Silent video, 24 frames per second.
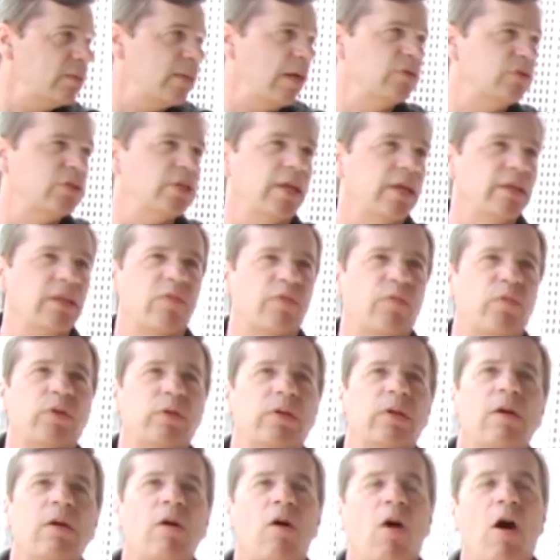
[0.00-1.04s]
That was like the
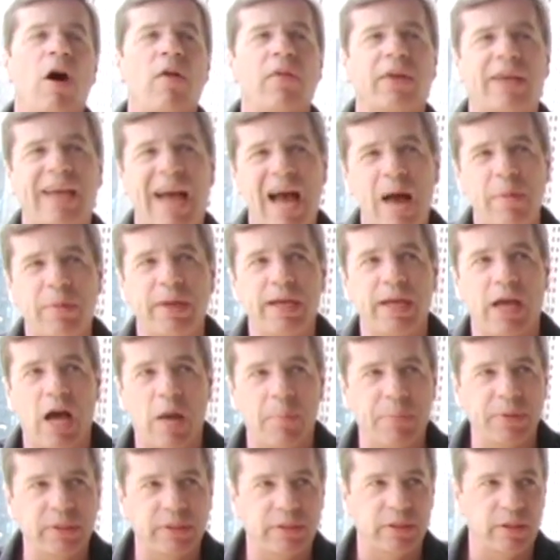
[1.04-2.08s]
first, all the comedy
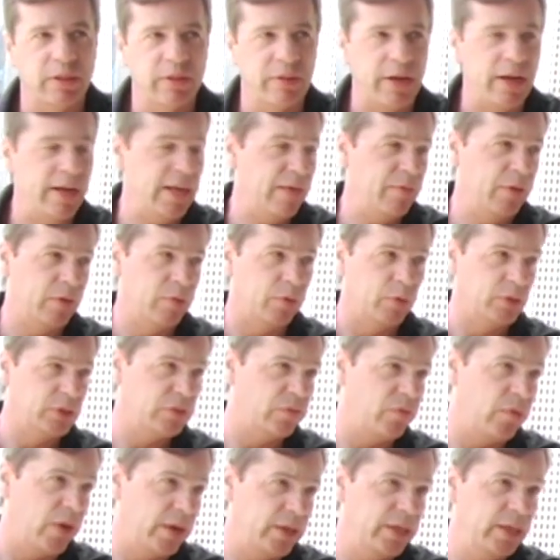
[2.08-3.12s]
up until then, even if it was
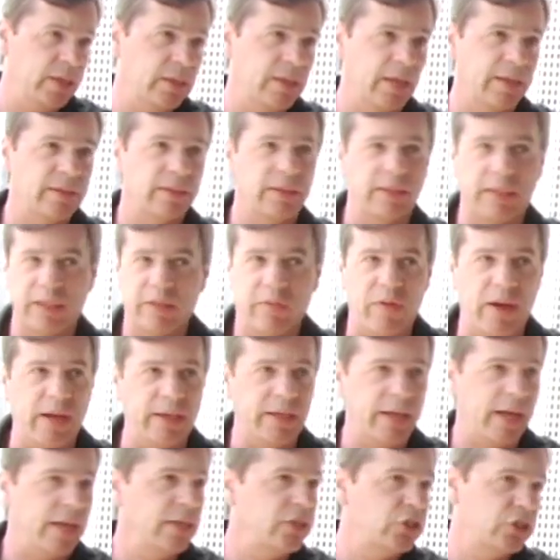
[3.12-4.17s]
funny, like the Dick
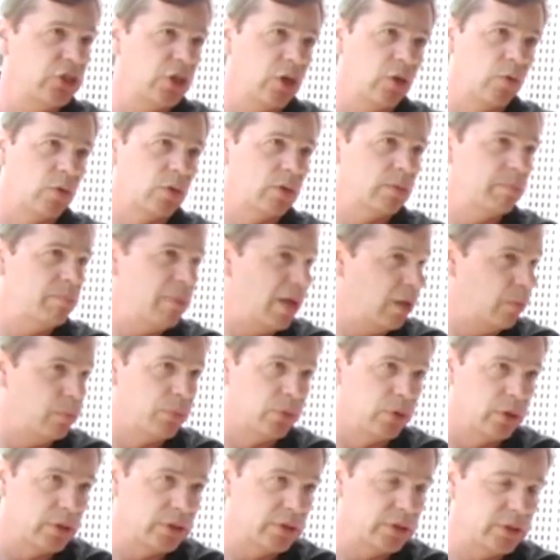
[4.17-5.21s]
Van Dyke Show or Mel
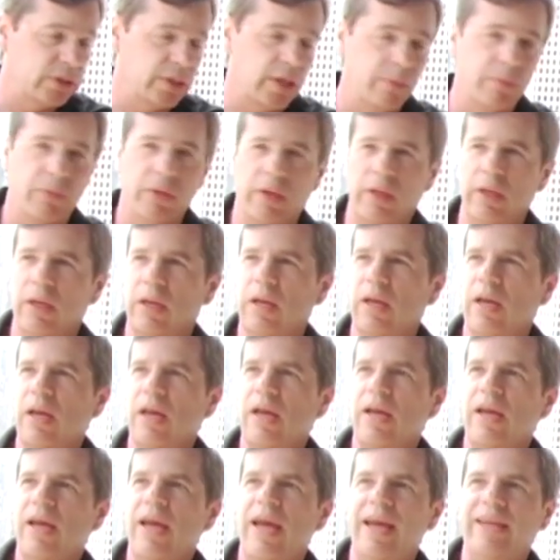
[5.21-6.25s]
Brooks or something,
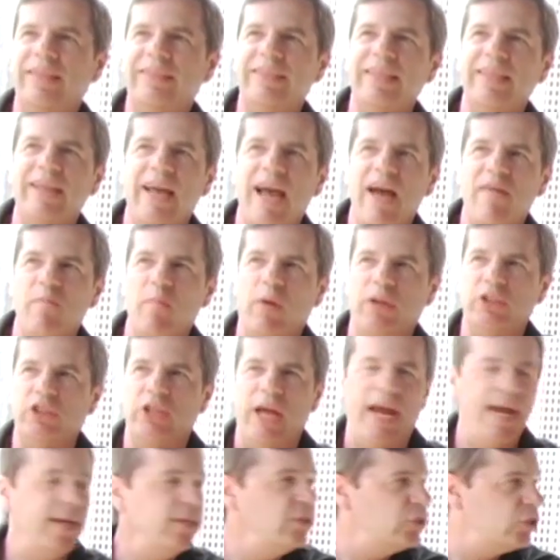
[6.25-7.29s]
it didn't have much
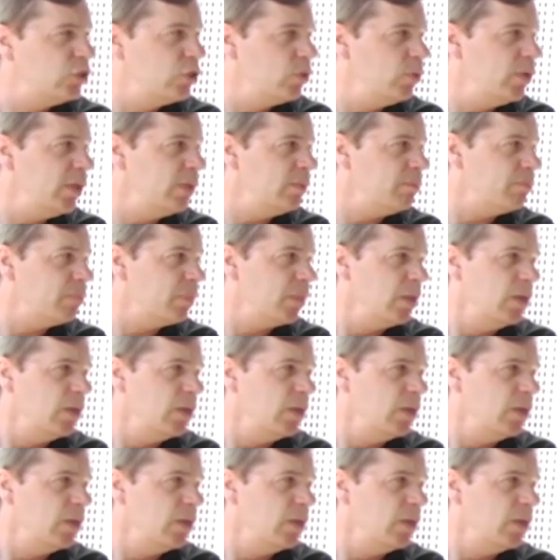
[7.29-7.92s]
edge to it.